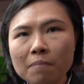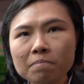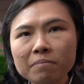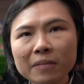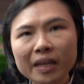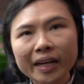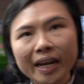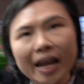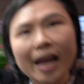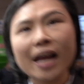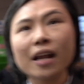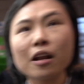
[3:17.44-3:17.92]

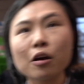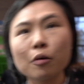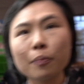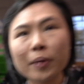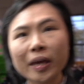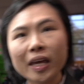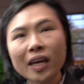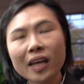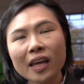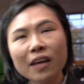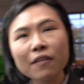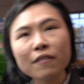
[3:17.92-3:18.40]
the
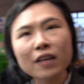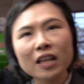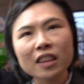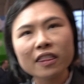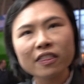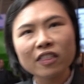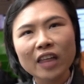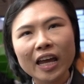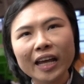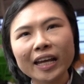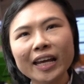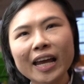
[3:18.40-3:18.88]
canopy, even
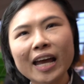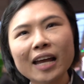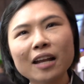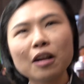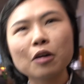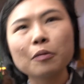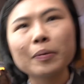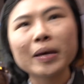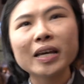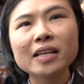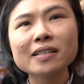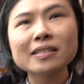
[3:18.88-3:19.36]
thick
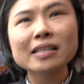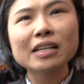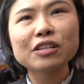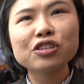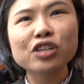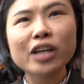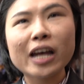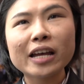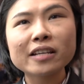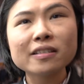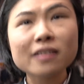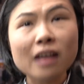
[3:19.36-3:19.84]
canopies
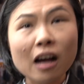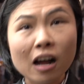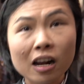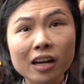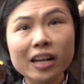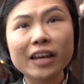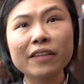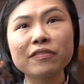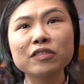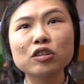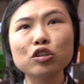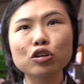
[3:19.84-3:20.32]
such as
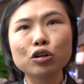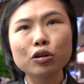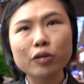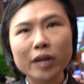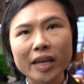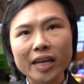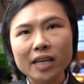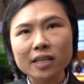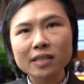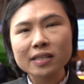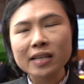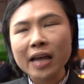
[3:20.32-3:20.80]
olive
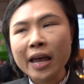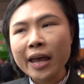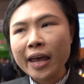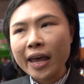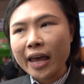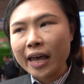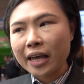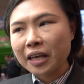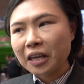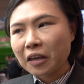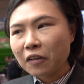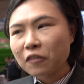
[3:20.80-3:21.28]
trees,
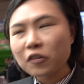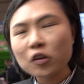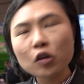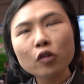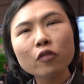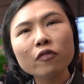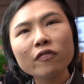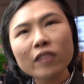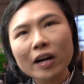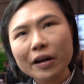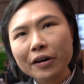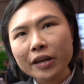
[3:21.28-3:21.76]
and give
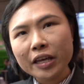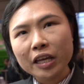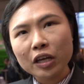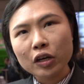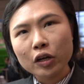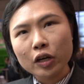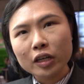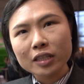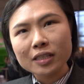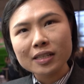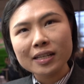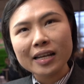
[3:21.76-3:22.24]
you very
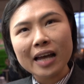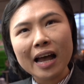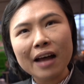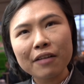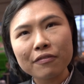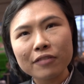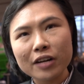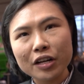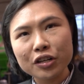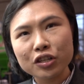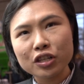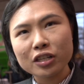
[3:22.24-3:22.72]
good
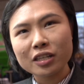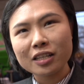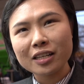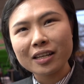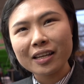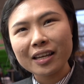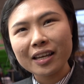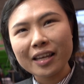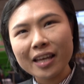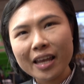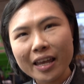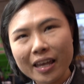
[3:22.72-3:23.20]
coverage
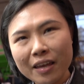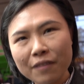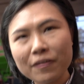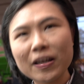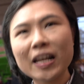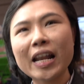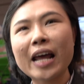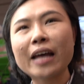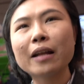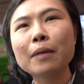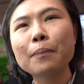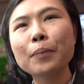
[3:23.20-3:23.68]

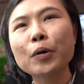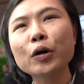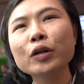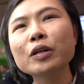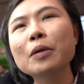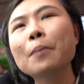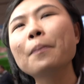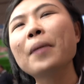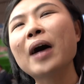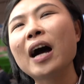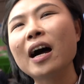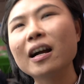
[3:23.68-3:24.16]
even at the
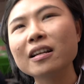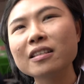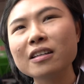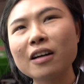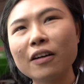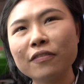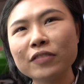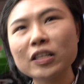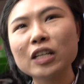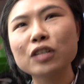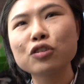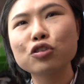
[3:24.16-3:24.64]
bottom part
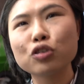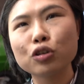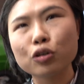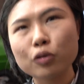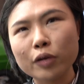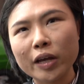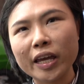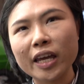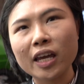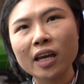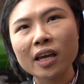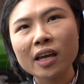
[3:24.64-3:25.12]
of the
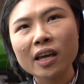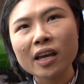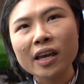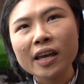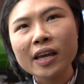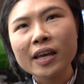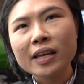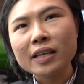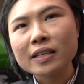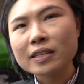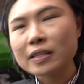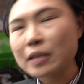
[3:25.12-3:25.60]
tree.
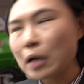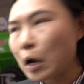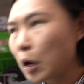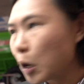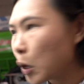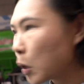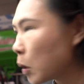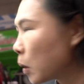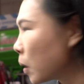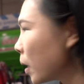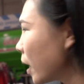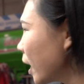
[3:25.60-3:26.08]

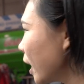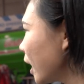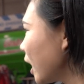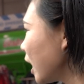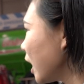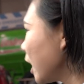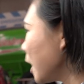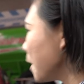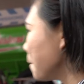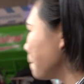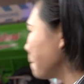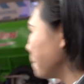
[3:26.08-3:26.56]
So,
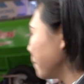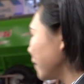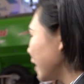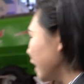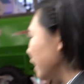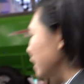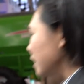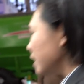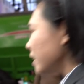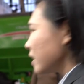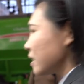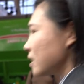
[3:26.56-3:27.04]

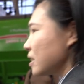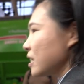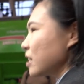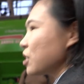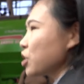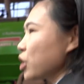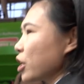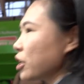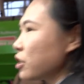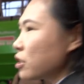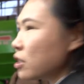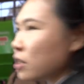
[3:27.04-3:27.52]
and in
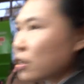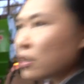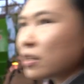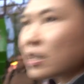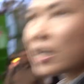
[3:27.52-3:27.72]
addition to